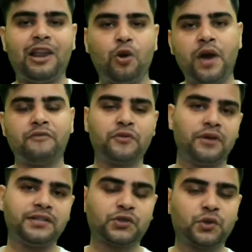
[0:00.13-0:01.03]
Hello
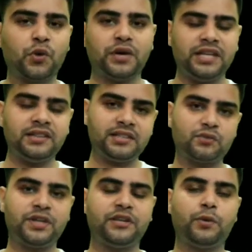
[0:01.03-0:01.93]
everyone, so in
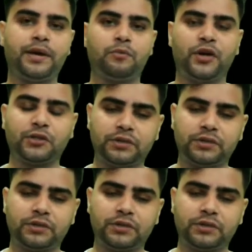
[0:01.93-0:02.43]
this video I am going